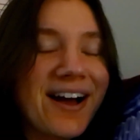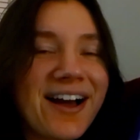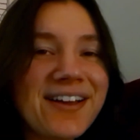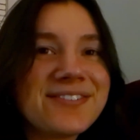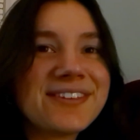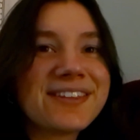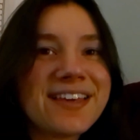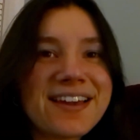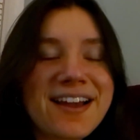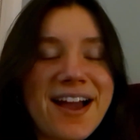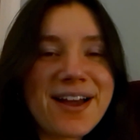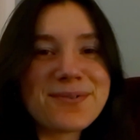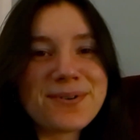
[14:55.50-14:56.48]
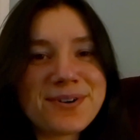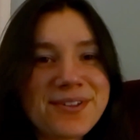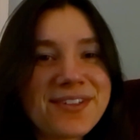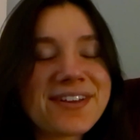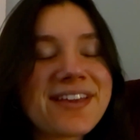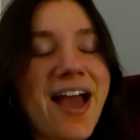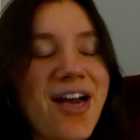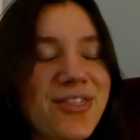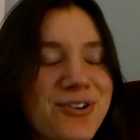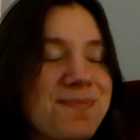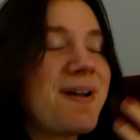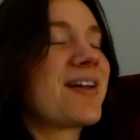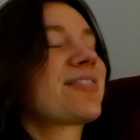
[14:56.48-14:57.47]
I feel like I will
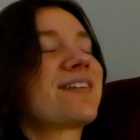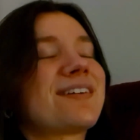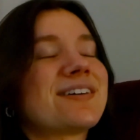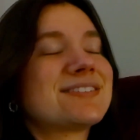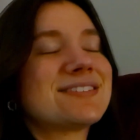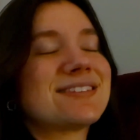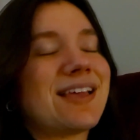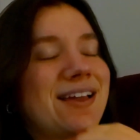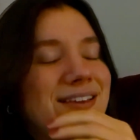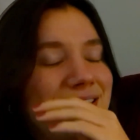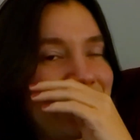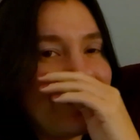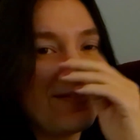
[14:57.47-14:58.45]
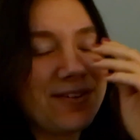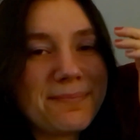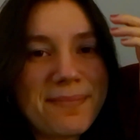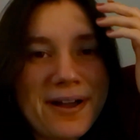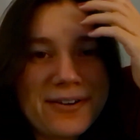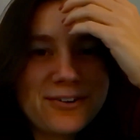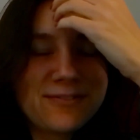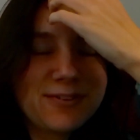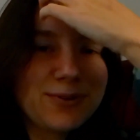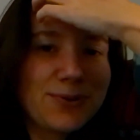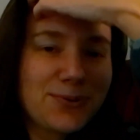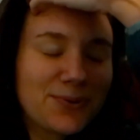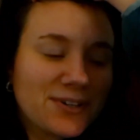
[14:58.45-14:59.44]
gather my thoughts and give my
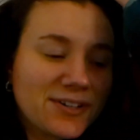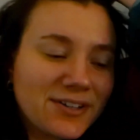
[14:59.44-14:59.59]
review